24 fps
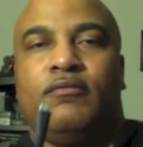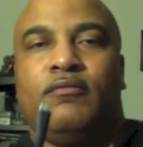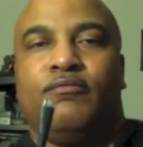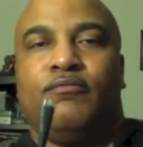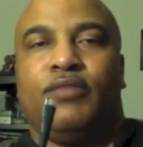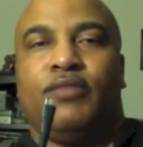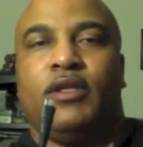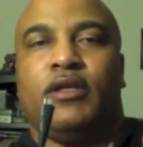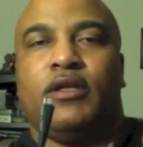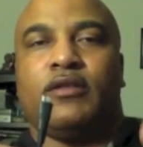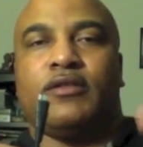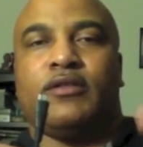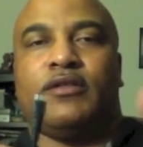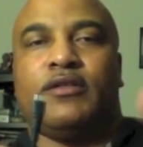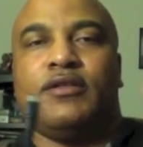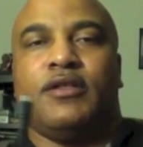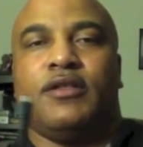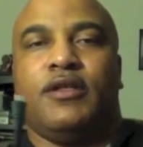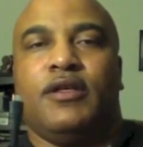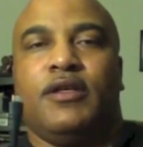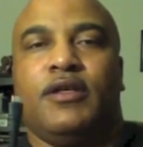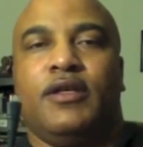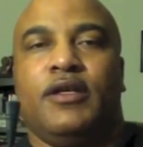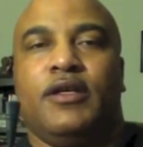plugs into
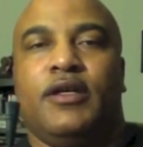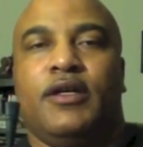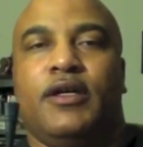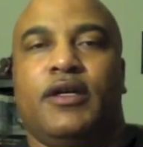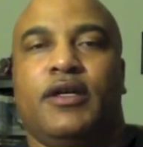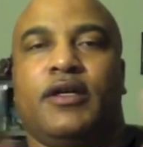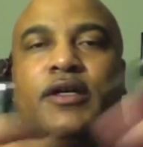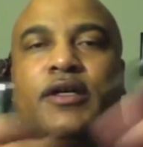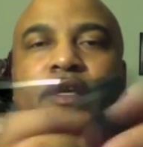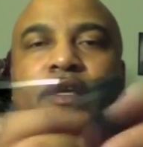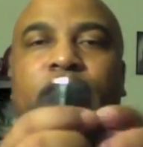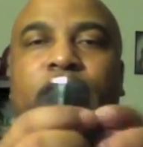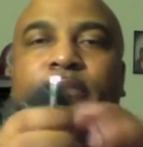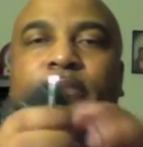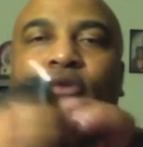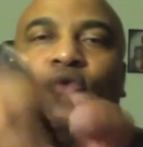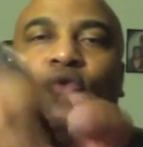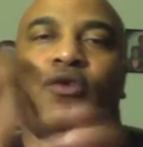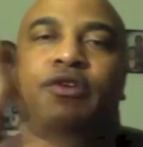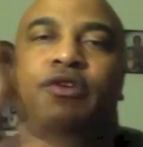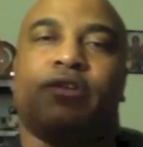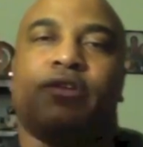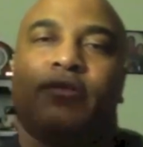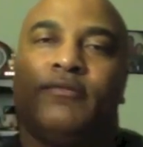the
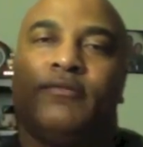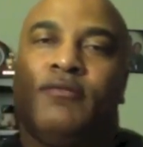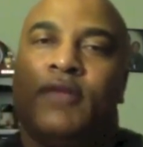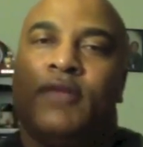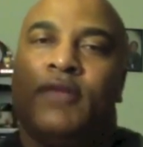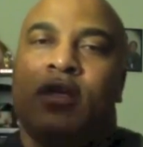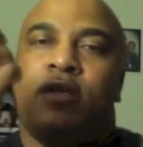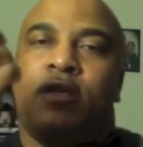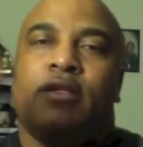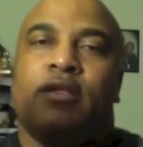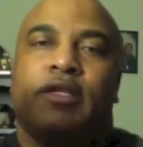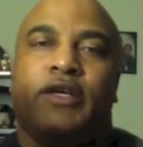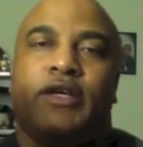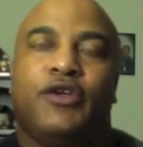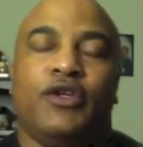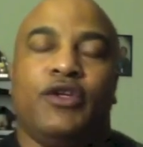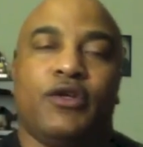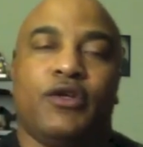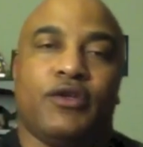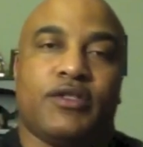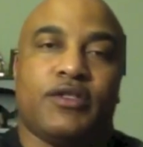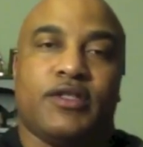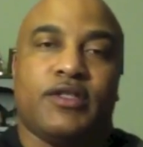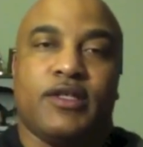camcorder. Now you
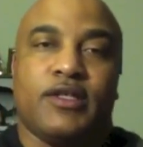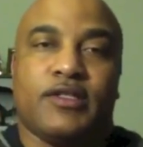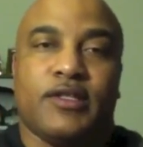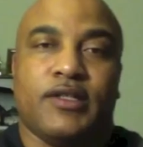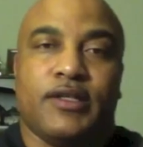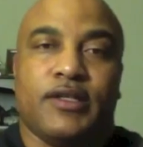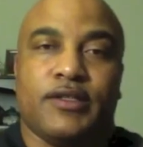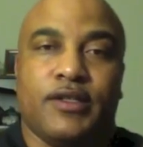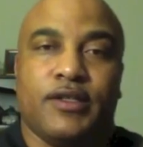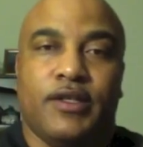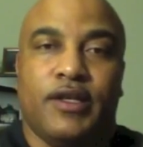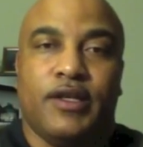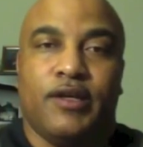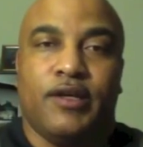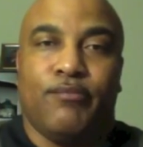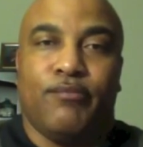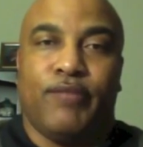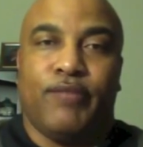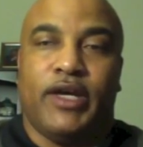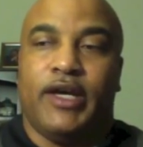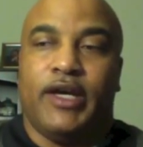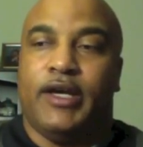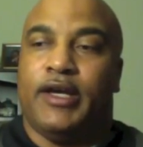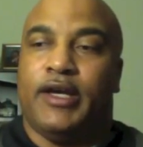notice this isn't in a
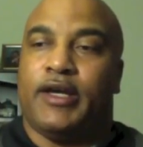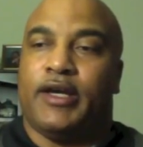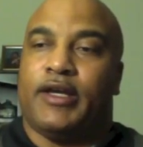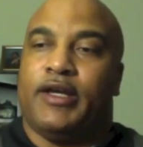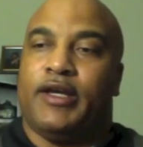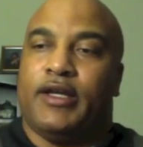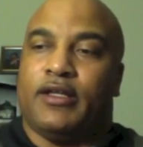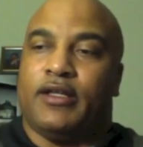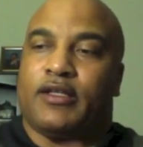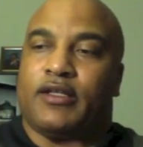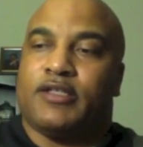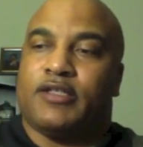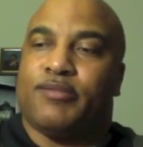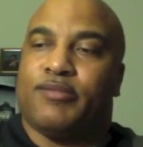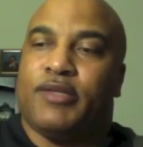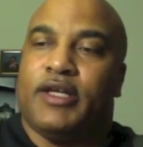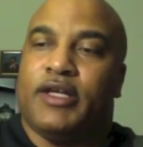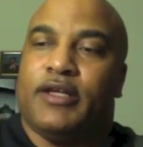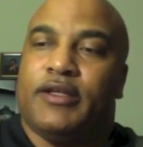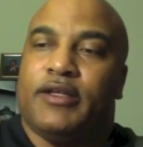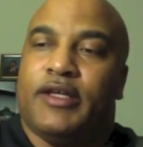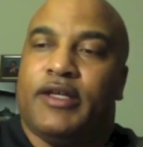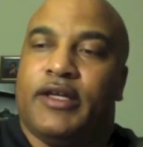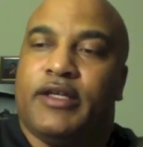bag, and I'll
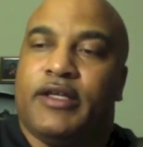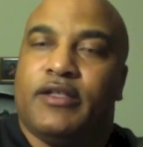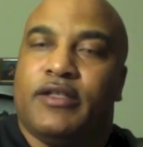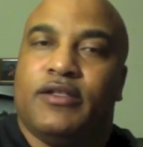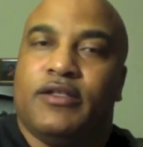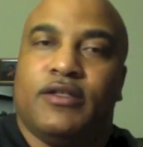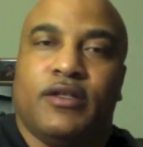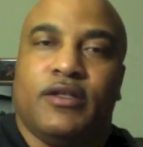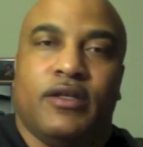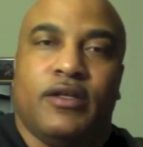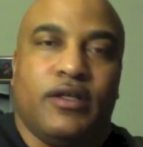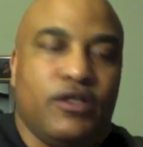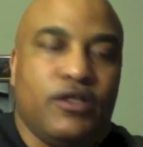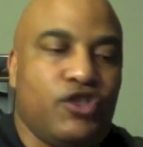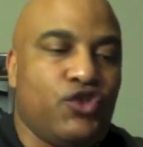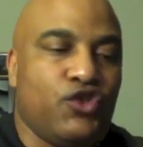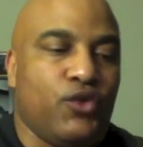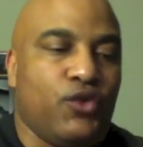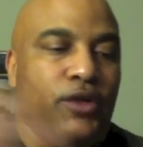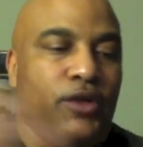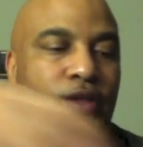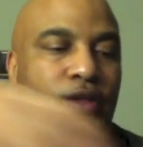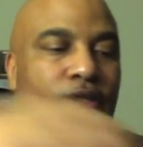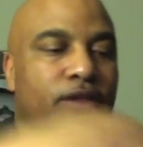explain that
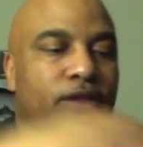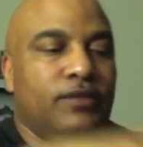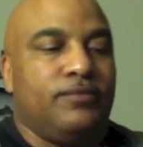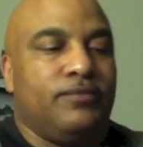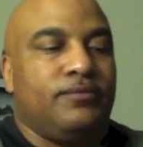shortly.